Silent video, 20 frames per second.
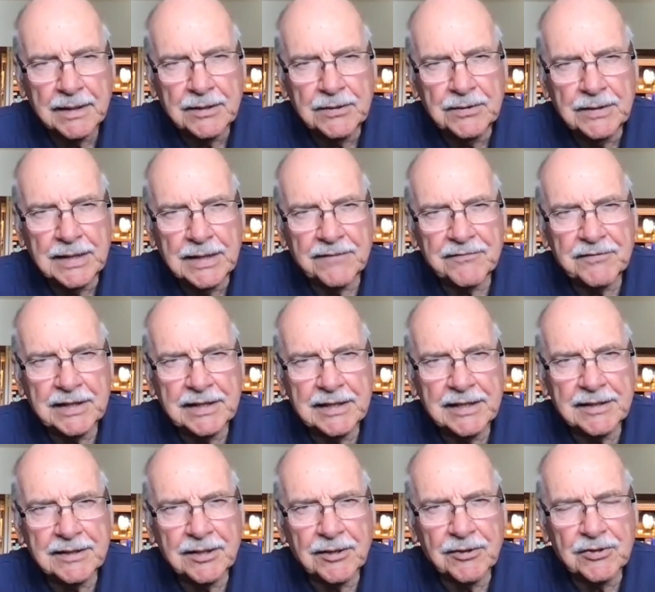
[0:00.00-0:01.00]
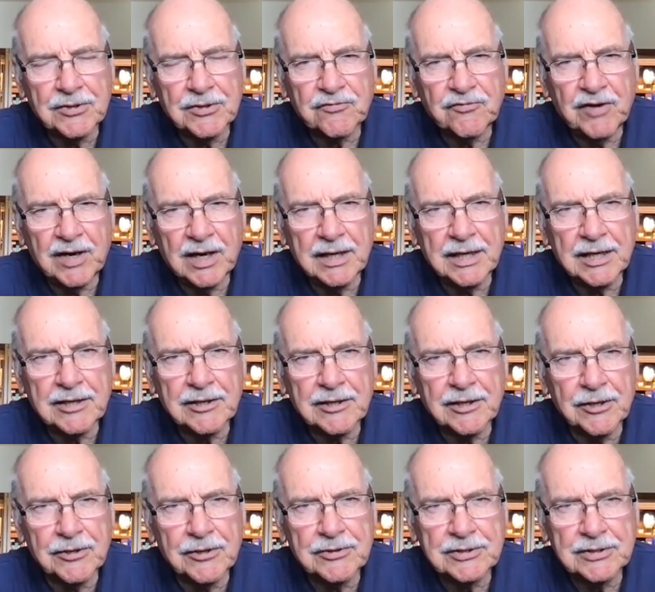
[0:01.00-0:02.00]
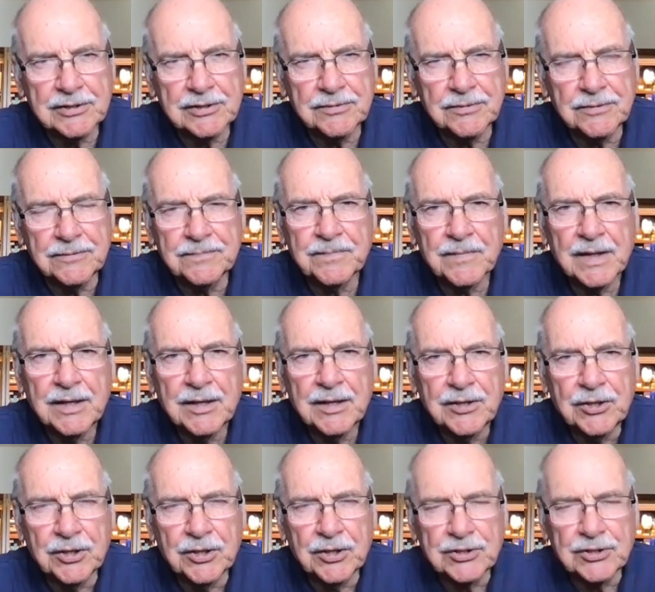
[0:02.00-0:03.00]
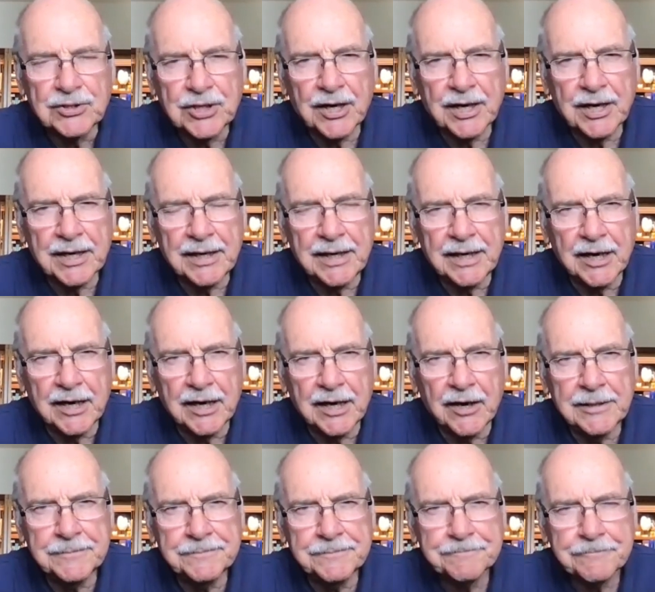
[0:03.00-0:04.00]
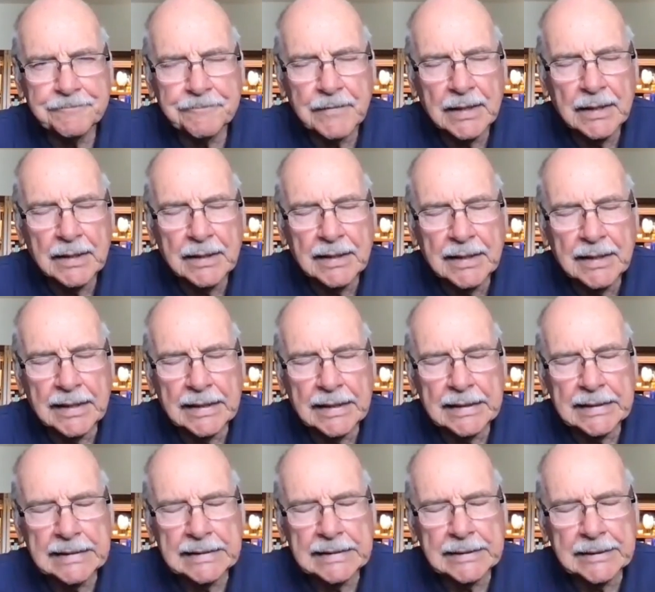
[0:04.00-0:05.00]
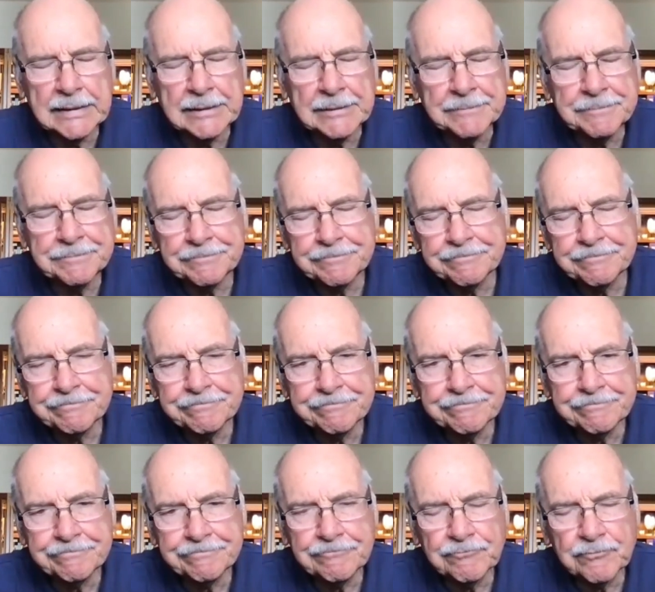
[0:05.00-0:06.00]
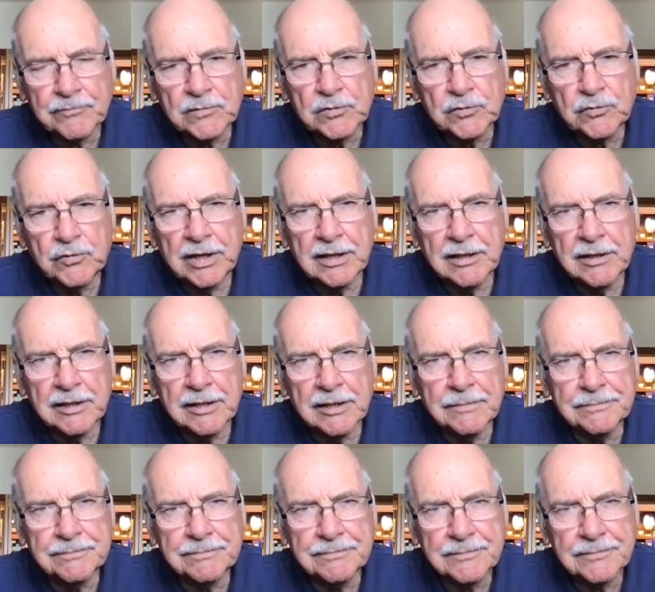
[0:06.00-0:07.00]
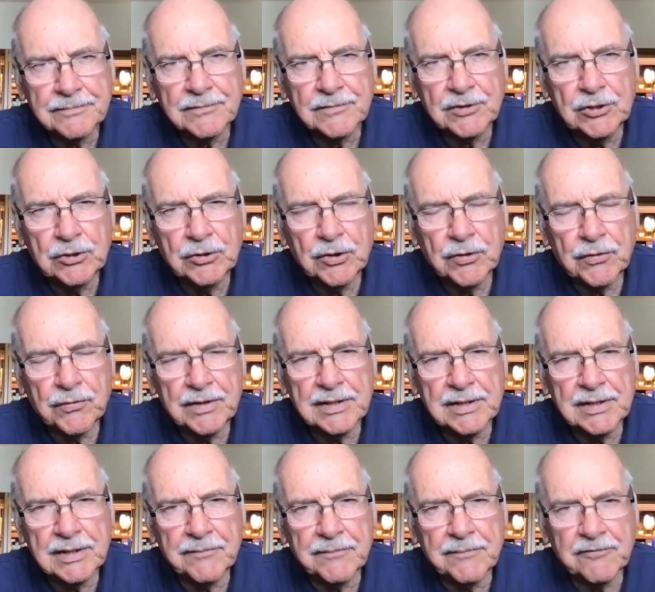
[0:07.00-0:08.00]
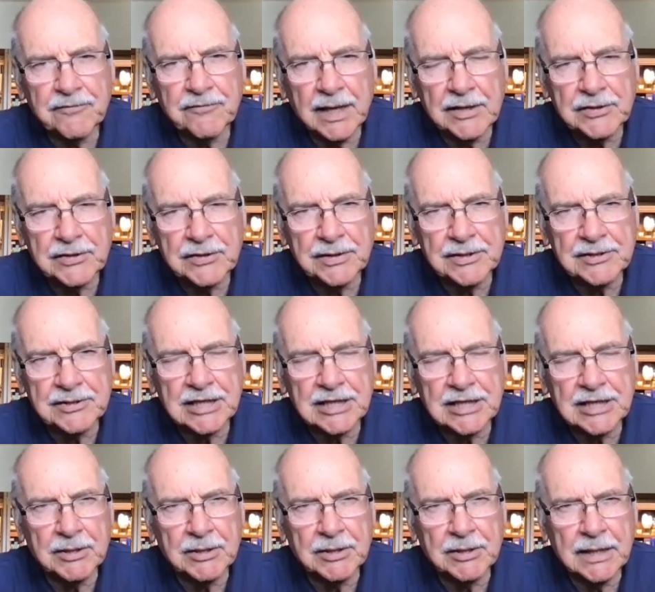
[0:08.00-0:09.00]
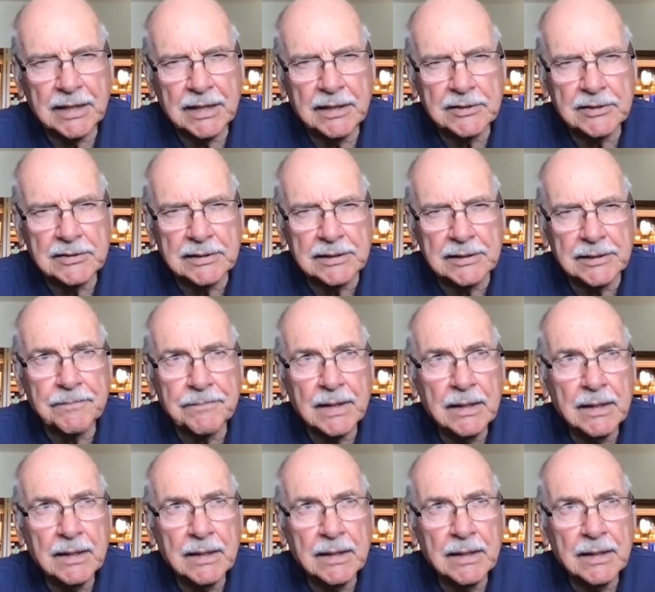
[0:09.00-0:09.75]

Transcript: You have to get those fairly close to your target area and trigger them 2 or 3 flash units simultaneously.